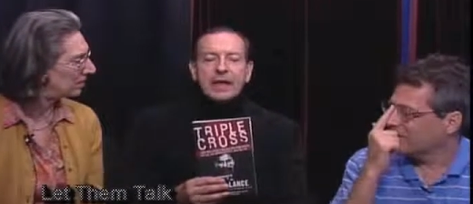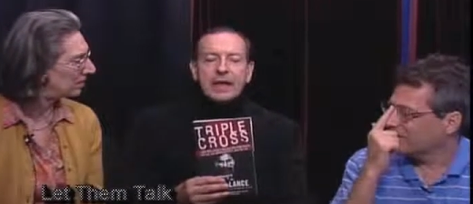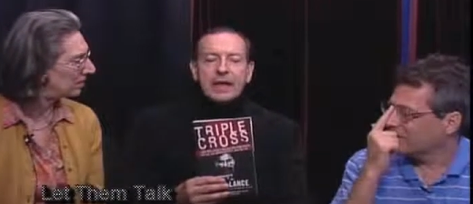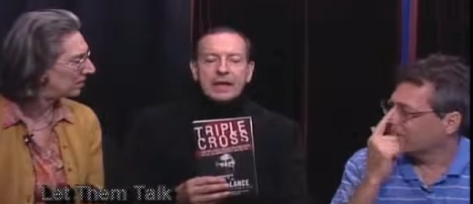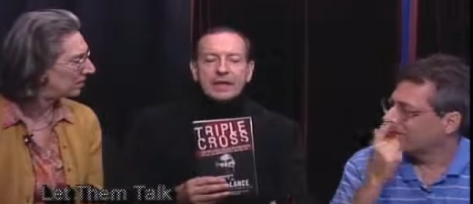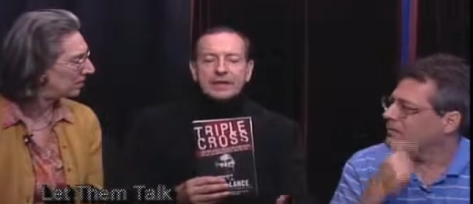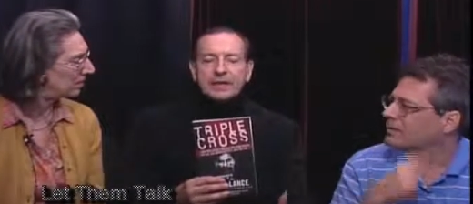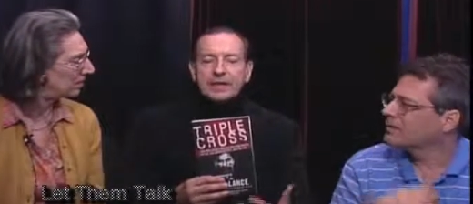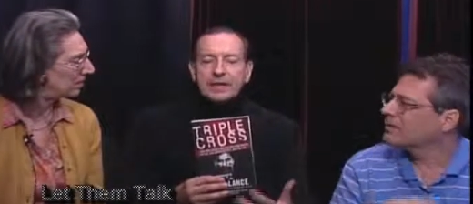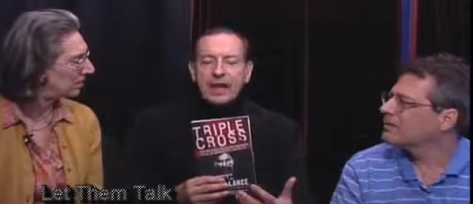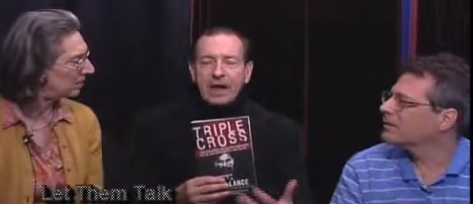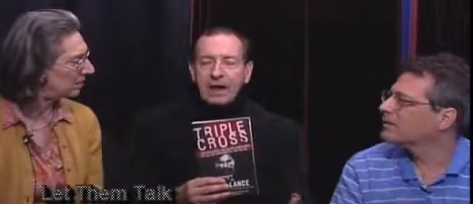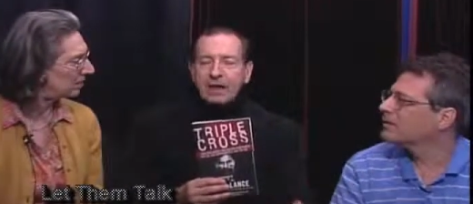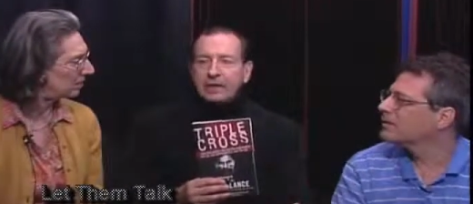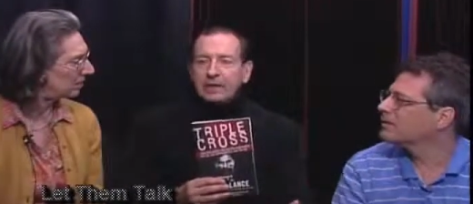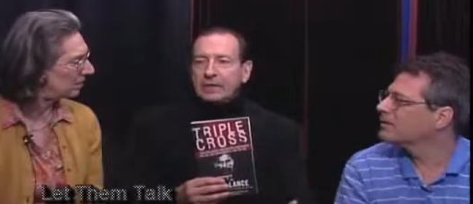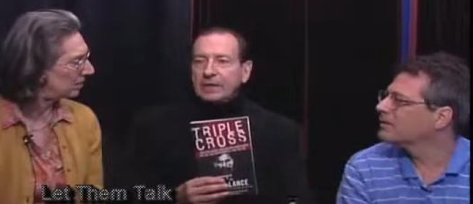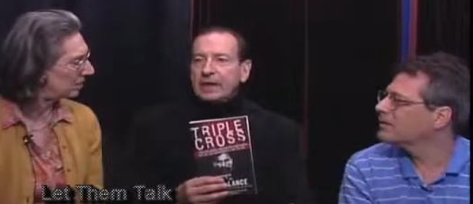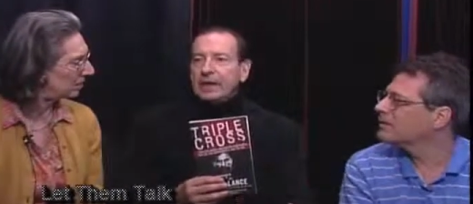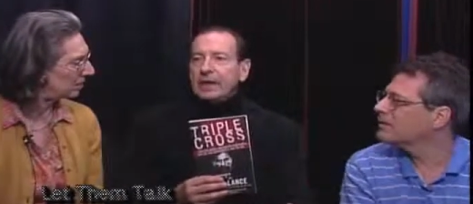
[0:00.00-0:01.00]
Speaker 1: It's
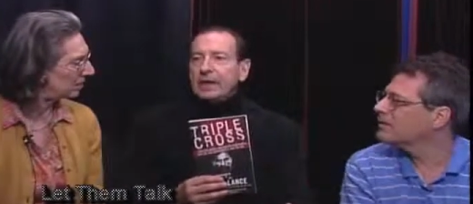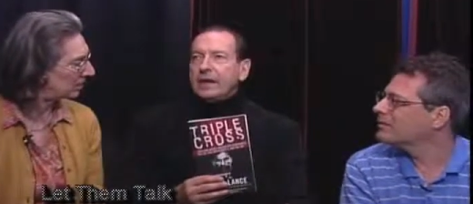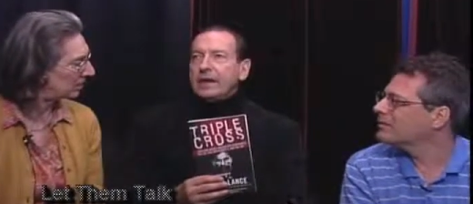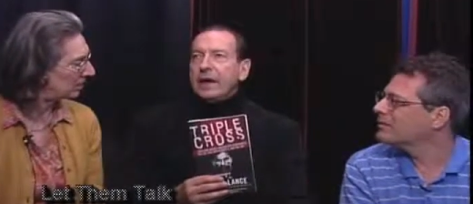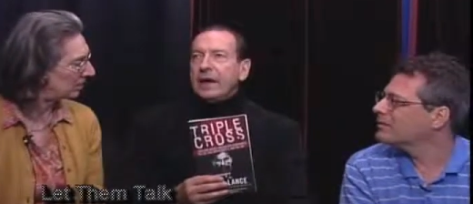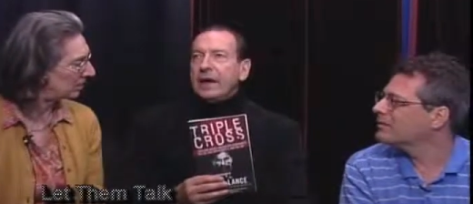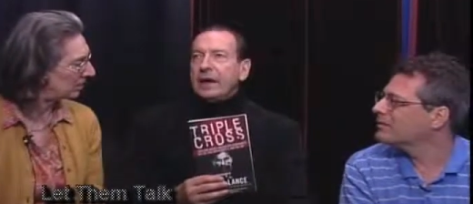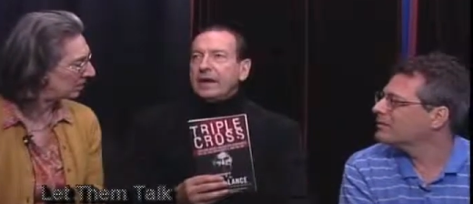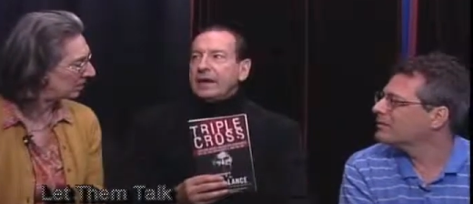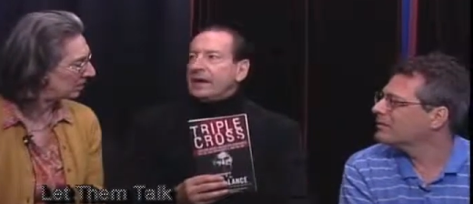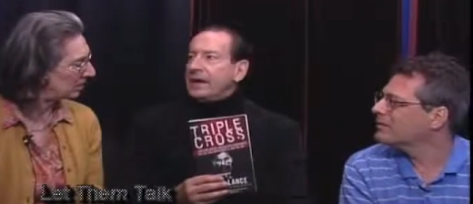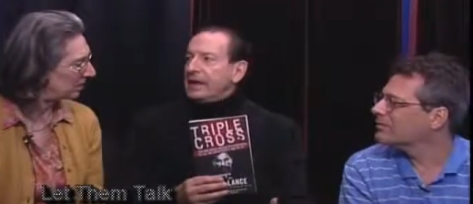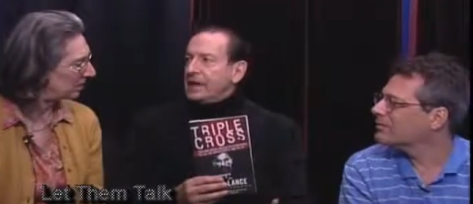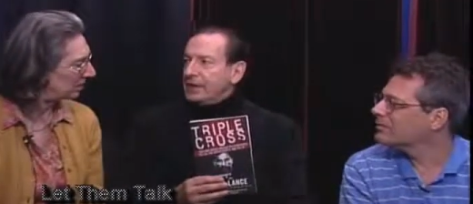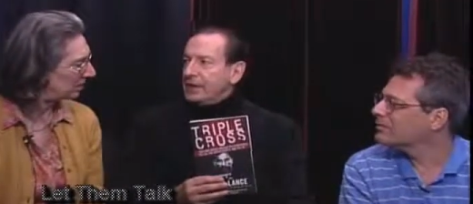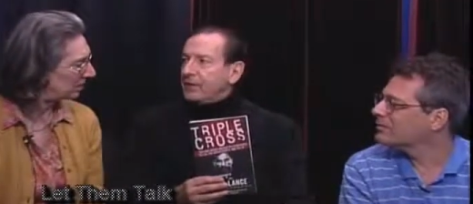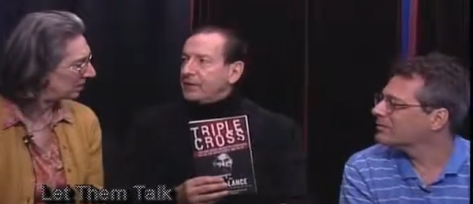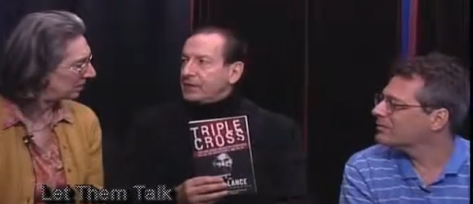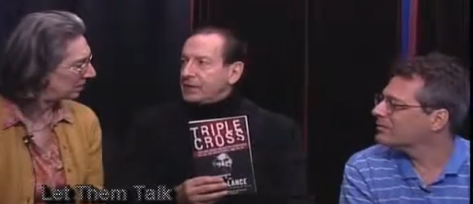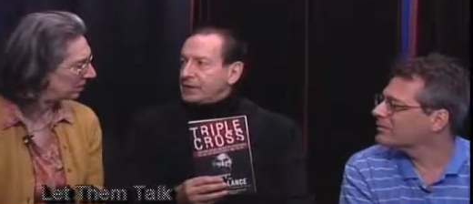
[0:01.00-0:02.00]
inherently uh, an
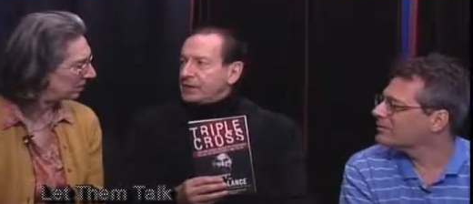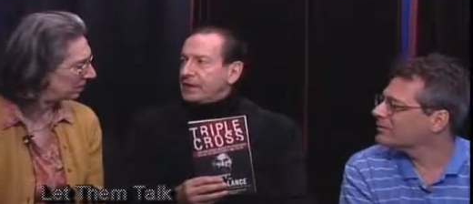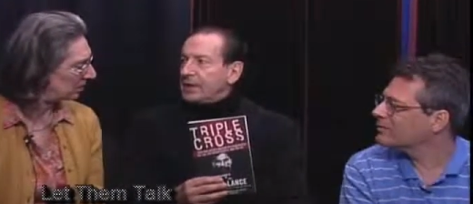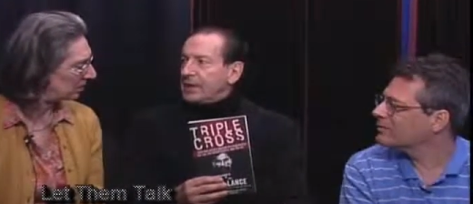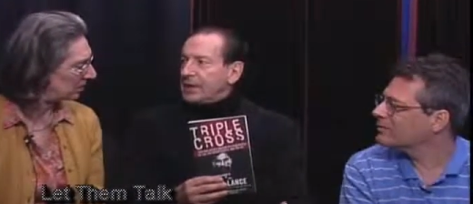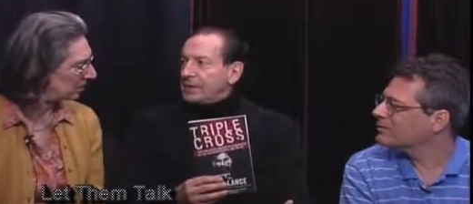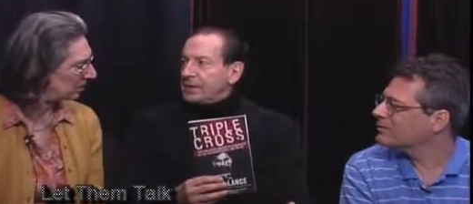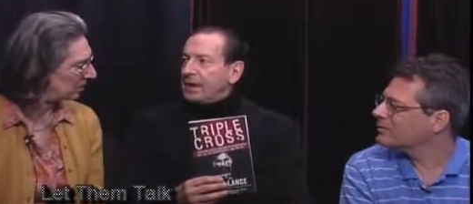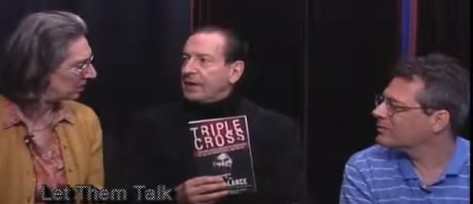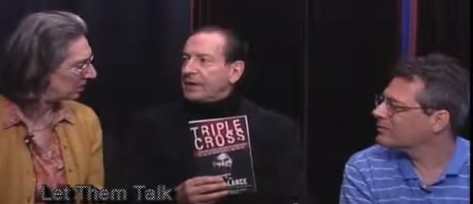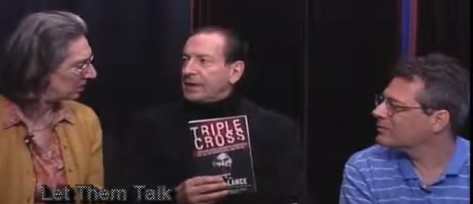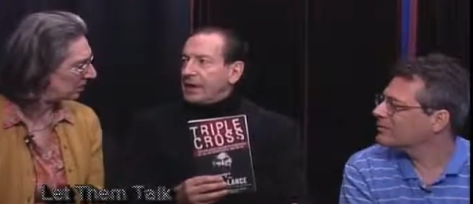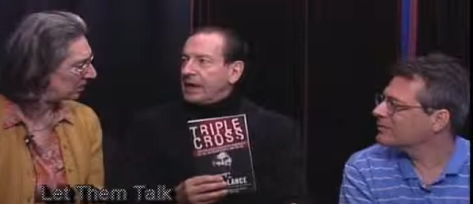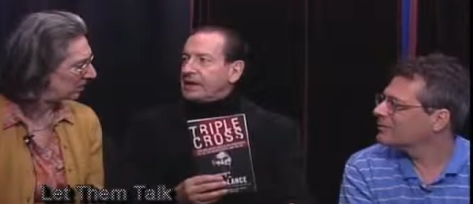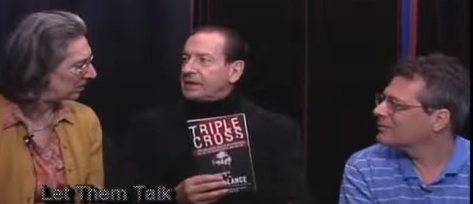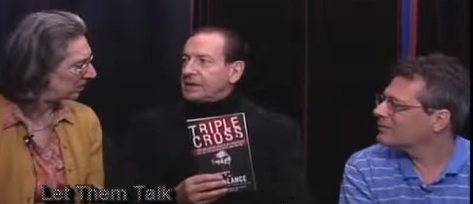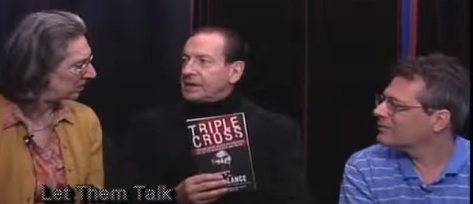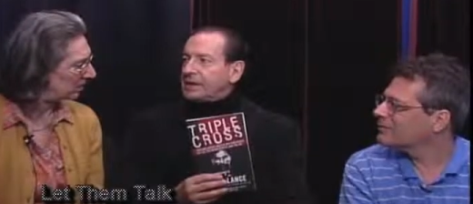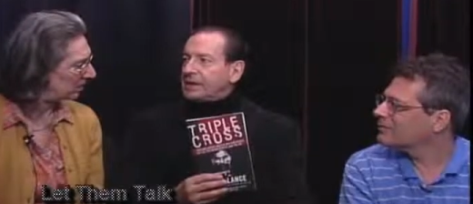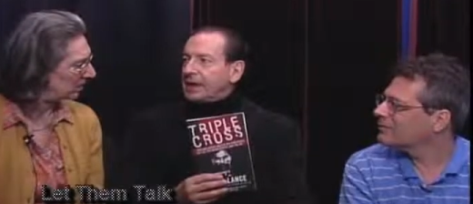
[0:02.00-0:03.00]
inefficient
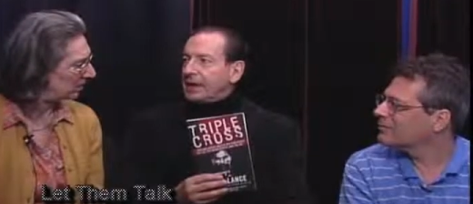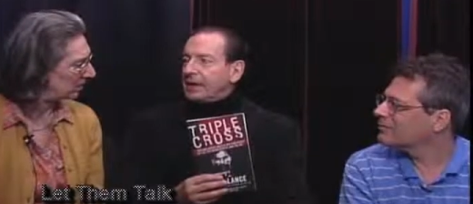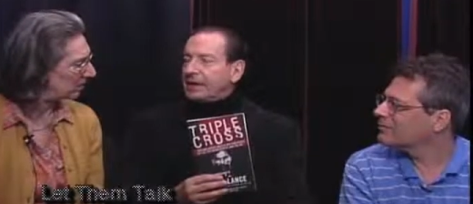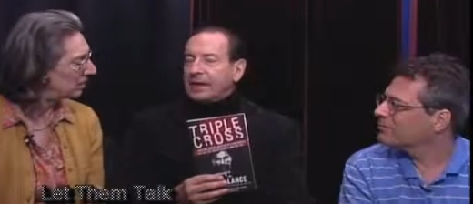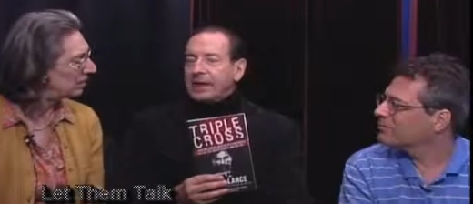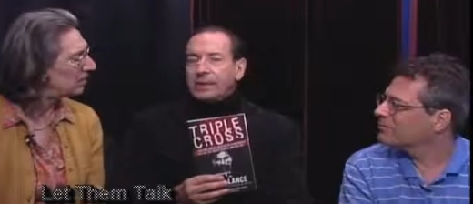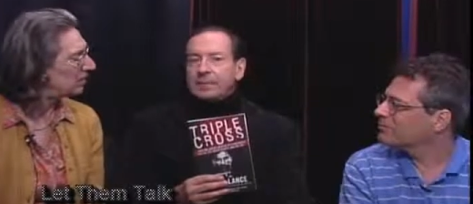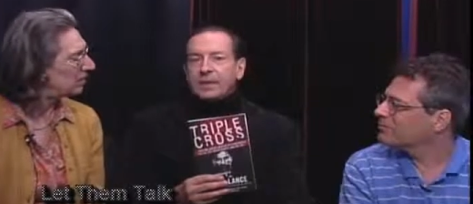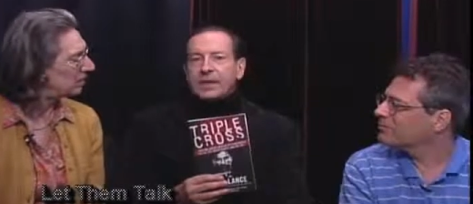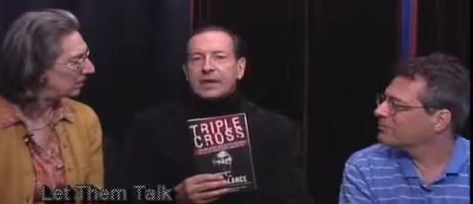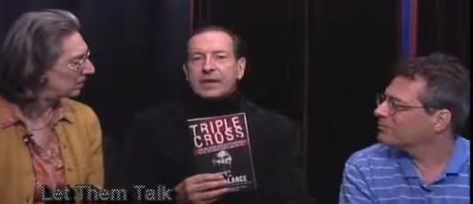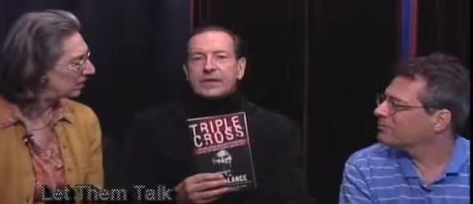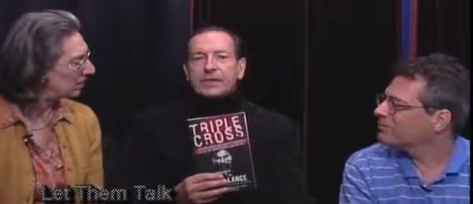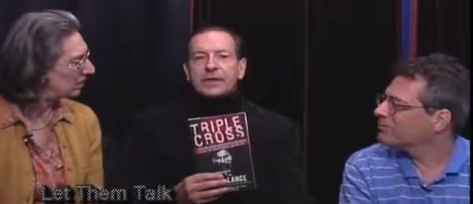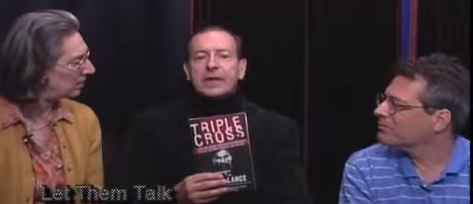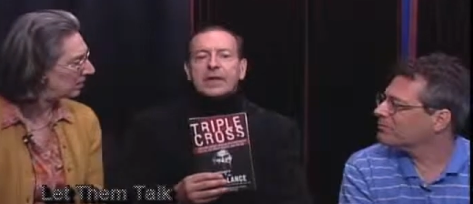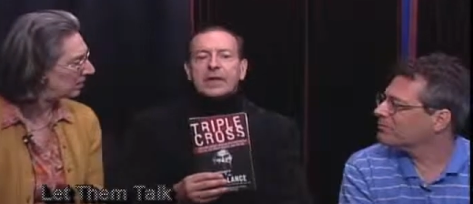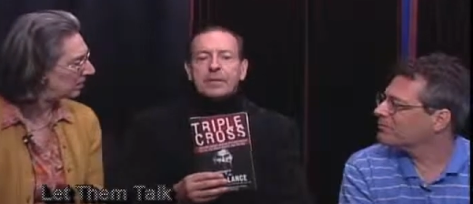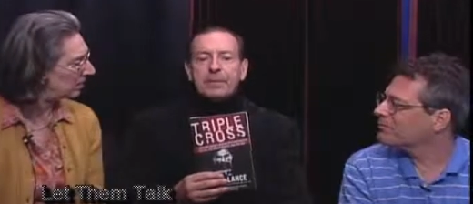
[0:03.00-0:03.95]
interrogation technique because